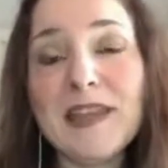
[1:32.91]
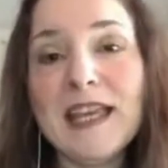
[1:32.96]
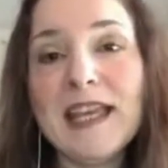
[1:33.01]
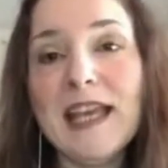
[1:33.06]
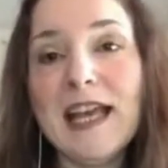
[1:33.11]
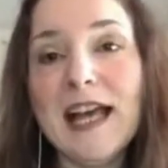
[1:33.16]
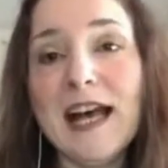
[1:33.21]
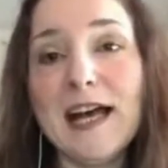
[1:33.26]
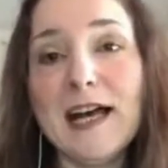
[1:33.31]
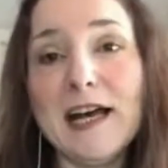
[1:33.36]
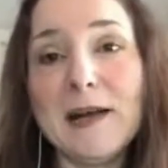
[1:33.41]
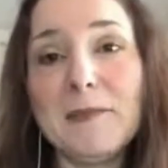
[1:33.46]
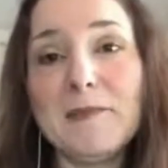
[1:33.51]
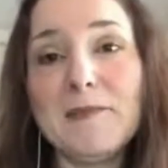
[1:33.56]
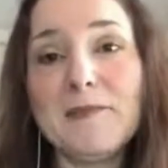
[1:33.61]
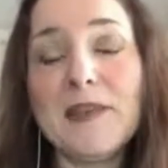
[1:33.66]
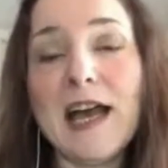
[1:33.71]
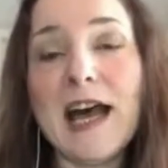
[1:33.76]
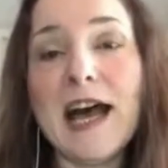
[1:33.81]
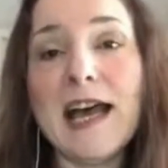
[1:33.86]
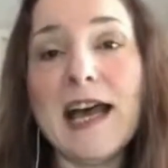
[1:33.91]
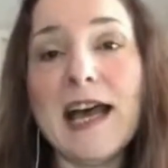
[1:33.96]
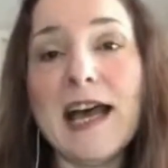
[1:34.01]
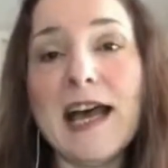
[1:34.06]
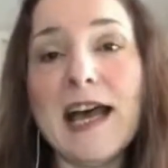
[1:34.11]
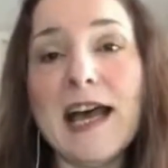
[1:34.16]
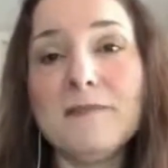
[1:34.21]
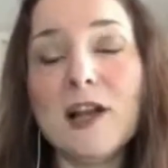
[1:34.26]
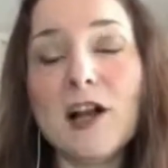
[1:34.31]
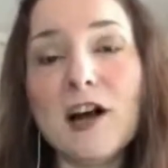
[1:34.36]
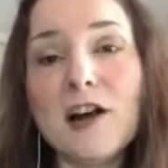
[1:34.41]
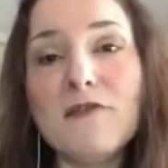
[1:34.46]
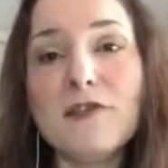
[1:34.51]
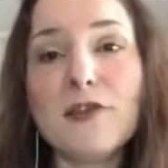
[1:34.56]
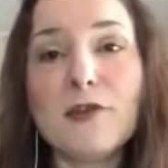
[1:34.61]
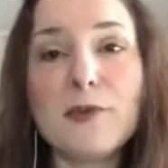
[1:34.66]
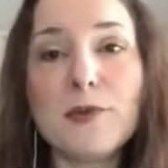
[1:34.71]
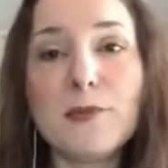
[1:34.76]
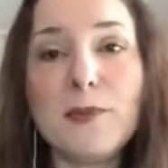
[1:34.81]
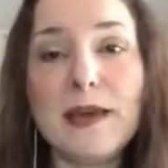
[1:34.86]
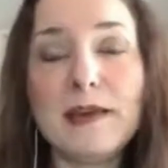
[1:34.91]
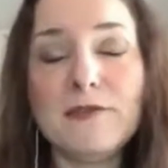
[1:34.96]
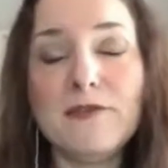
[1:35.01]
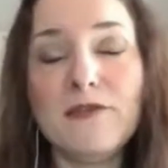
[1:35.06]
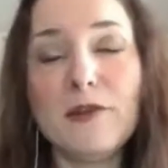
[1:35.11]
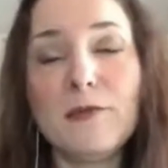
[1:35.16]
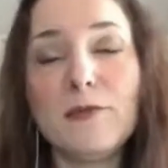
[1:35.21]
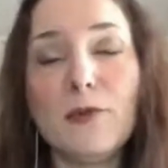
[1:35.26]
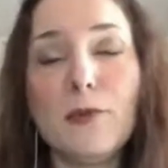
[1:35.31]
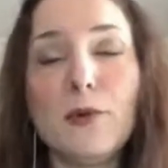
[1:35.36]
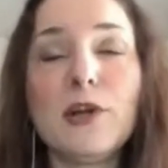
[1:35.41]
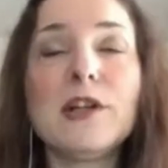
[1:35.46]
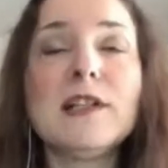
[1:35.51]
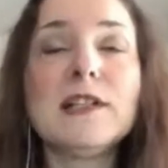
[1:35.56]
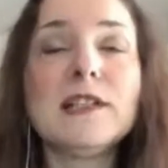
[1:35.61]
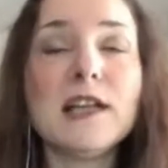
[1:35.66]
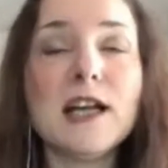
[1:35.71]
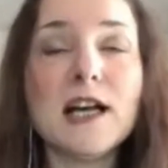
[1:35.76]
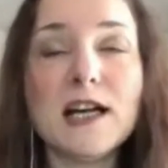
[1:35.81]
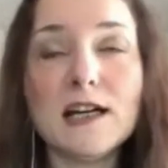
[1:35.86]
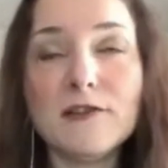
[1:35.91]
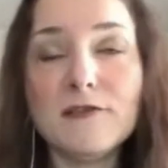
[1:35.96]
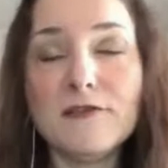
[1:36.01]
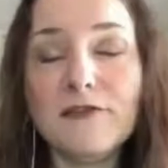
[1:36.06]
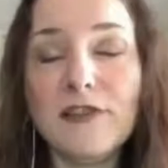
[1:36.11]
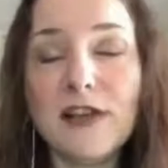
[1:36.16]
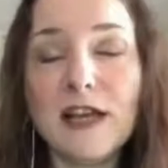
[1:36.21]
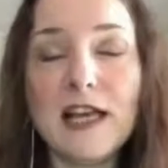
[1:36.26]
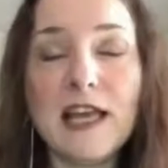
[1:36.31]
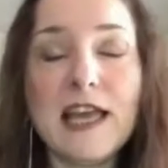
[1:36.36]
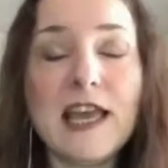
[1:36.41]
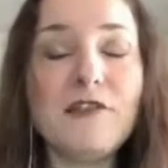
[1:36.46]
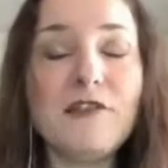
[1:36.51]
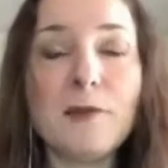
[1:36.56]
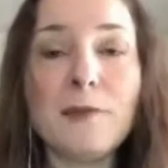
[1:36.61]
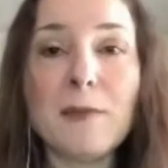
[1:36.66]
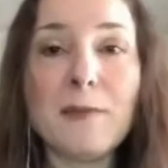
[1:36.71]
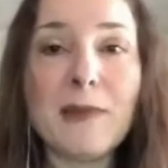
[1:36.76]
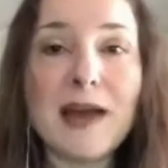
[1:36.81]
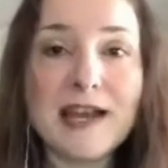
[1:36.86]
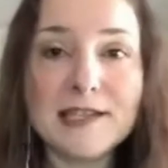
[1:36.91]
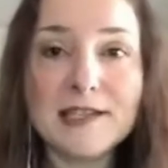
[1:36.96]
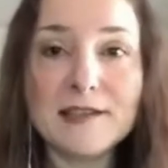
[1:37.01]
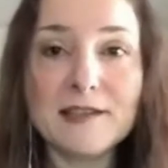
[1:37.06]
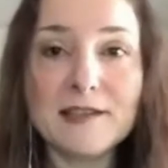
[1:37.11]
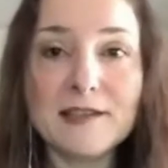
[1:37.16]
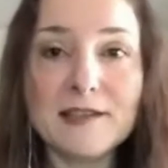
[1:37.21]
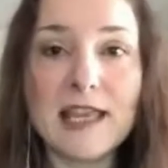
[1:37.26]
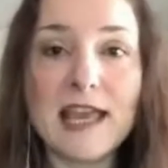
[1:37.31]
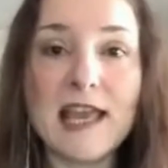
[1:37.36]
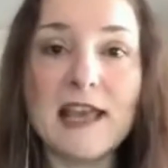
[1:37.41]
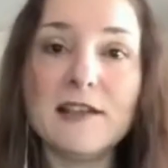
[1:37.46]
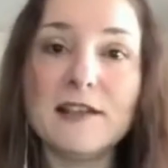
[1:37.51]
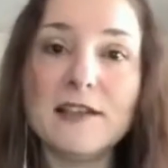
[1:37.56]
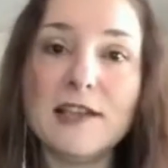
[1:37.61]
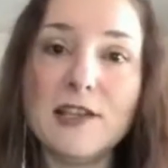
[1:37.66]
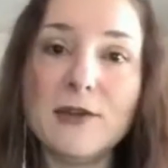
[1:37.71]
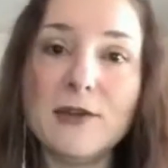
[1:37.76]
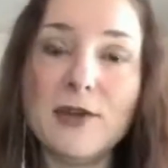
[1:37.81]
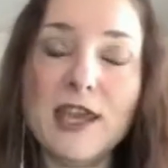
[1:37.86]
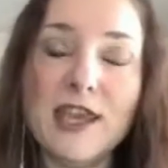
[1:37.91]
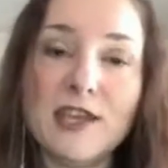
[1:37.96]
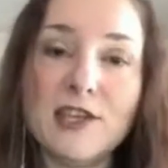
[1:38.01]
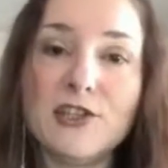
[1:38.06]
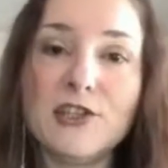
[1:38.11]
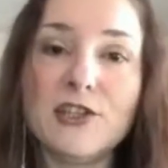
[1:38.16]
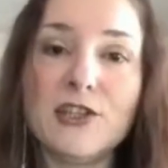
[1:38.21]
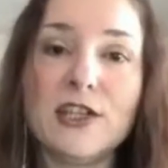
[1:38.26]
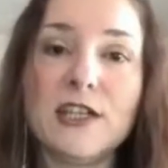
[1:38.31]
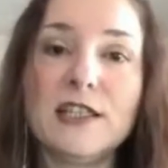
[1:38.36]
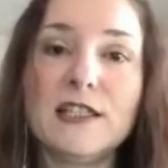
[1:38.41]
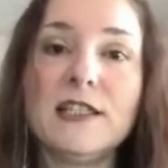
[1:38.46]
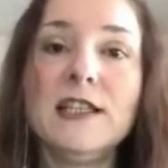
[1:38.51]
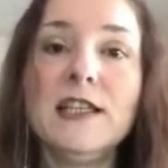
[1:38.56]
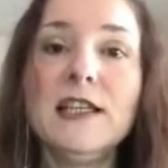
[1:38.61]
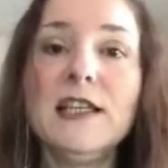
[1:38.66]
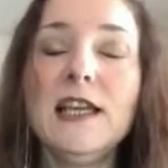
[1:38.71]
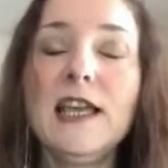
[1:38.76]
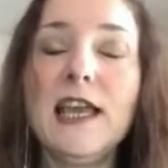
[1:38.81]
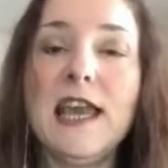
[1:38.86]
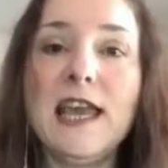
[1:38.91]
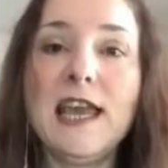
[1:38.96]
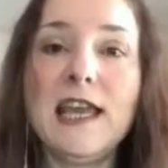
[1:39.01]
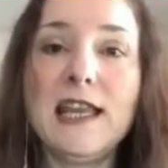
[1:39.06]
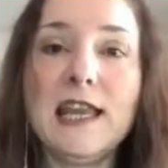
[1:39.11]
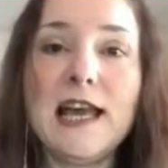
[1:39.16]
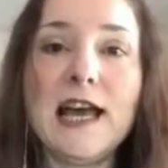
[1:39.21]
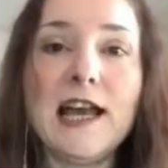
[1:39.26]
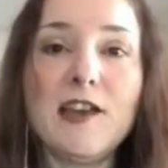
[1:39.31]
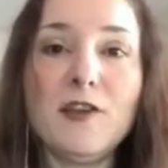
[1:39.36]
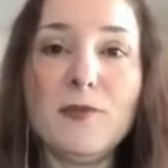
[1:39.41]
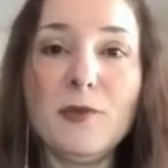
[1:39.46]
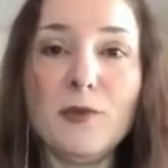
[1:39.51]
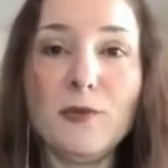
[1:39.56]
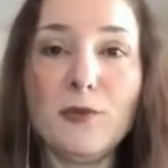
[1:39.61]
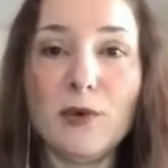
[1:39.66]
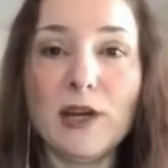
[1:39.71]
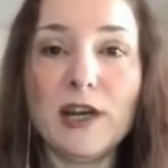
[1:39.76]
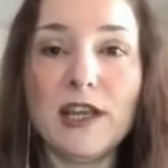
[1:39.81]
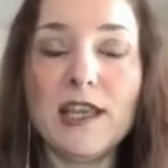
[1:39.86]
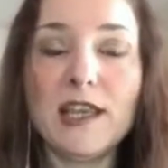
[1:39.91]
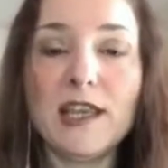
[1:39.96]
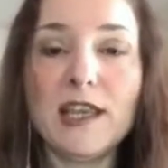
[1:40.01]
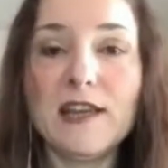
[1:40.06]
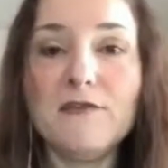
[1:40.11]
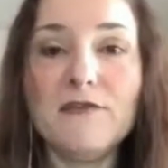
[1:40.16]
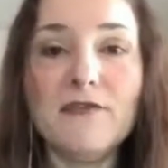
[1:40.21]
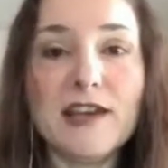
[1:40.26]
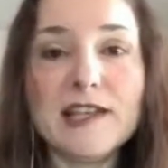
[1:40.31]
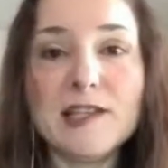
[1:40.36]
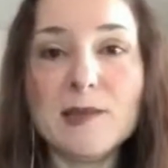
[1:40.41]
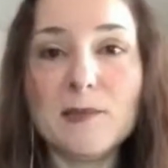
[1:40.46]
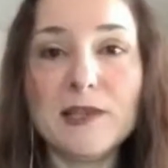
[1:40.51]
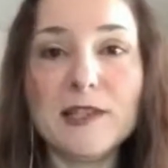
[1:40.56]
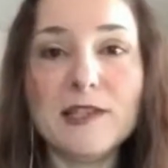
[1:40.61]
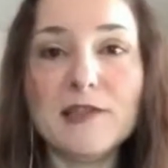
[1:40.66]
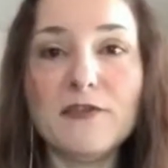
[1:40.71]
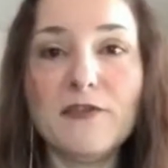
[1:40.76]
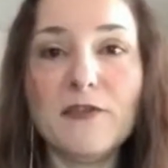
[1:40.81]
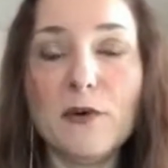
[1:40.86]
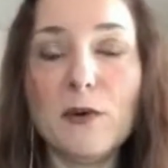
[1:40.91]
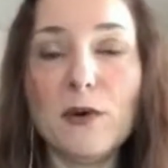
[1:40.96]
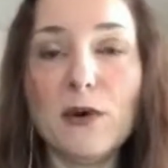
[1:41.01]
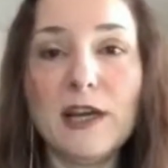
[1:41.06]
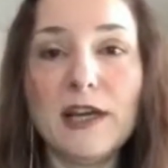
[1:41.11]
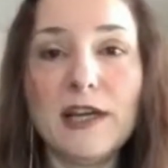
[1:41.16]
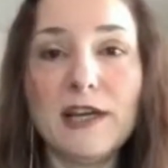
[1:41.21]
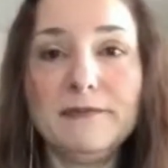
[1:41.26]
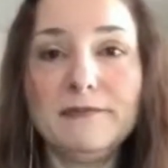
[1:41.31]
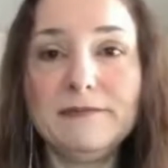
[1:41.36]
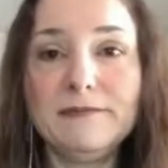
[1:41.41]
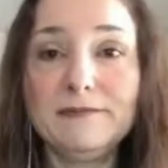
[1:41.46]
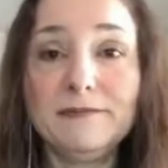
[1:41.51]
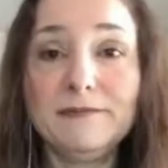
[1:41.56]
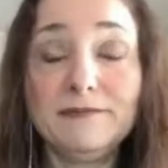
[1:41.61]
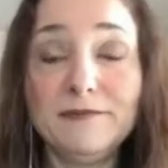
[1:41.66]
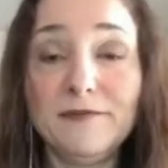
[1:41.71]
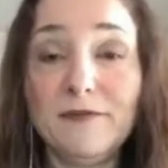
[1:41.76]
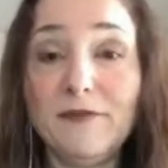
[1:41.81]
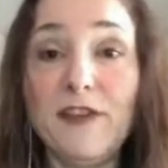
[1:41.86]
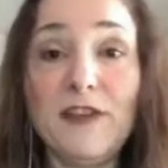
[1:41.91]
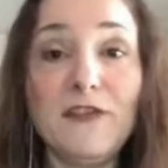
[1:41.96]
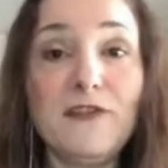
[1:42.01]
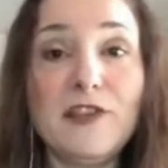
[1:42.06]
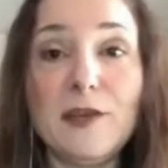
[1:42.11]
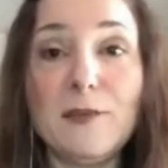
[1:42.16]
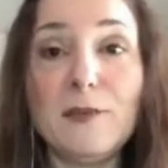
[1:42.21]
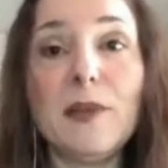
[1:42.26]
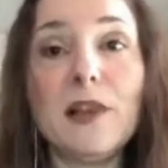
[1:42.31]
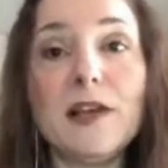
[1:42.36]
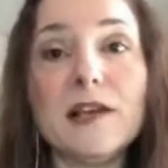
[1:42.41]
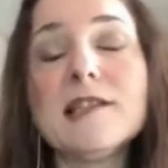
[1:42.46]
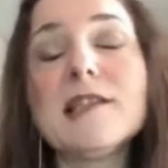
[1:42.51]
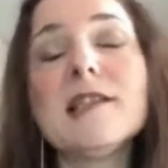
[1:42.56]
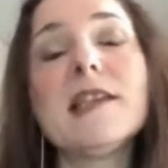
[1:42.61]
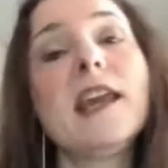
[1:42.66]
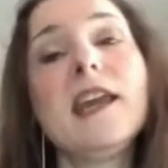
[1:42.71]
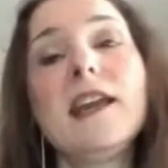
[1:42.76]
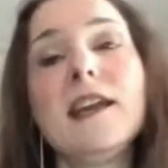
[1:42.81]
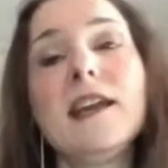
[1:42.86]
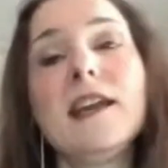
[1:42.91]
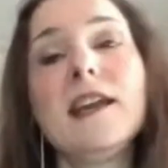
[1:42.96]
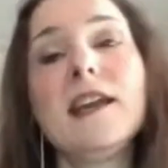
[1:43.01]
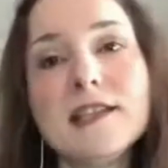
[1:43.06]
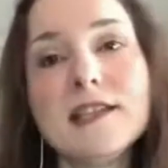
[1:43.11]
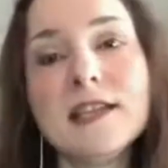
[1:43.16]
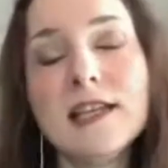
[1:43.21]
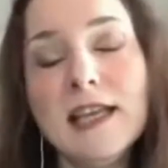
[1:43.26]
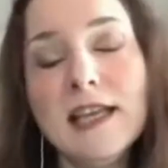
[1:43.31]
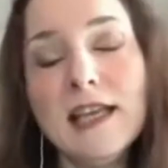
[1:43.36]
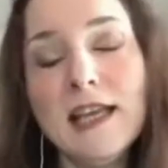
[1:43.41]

I come from the world of having my master's in adult education, and I have been working in investments for 15 plus years.